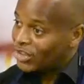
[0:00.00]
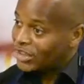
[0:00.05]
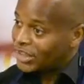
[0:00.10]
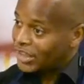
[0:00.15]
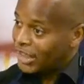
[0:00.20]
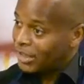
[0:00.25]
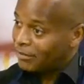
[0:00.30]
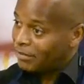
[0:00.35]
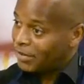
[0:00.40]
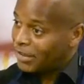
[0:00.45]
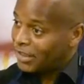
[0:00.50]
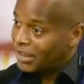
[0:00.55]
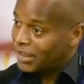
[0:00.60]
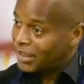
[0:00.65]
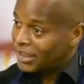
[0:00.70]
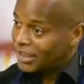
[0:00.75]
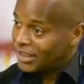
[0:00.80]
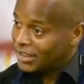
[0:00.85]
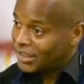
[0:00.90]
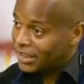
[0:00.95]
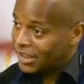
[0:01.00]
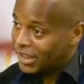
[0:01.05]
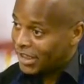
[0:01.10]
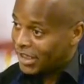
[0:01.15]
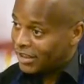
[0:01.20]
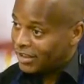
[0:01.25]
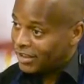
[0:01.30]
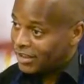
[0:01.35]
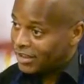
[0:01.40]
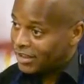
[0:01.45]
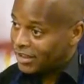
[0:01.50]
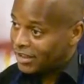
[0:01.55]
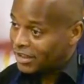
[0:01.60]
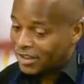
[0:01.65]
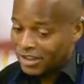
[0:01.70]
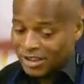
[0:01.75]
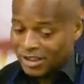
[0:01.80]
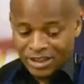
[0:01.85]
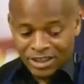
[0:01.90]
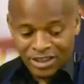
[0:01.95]
it's keeping this in
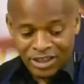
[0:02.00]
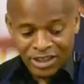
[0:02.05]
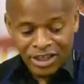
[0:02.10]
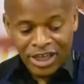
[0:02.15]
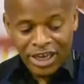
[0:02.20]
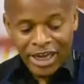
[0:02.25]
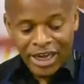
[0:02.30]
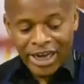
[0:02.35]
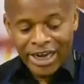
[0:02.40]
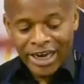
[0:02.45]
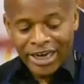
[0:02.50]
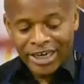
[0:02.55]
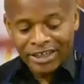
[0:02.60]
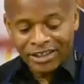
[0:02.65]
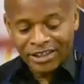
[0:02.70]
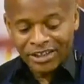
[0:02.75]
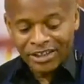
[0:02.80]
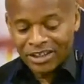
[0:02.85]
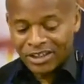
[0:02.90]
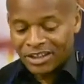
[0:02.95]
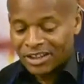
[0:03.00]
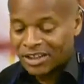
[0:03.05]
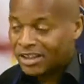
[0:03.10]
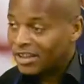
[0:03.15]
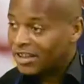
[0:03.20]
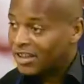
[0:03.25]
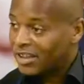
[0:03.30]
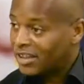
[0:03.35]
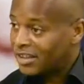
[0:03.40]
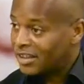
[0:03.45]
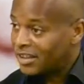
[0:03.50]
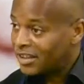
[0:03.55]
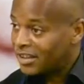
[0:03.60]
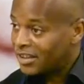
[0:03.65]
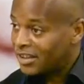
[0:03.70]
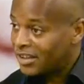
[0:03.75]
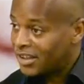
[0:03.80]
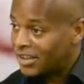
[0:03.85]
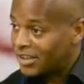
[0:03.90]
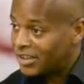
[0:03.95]
and
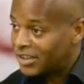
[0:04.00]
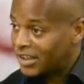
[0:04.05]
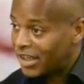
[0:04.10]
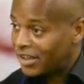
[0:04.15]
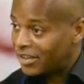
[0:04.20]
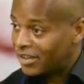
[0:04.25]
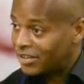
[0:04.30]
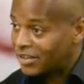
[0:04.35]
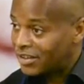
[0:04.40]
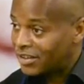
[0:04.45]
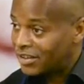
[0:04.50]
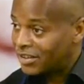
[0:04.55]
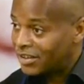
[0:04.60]
these out.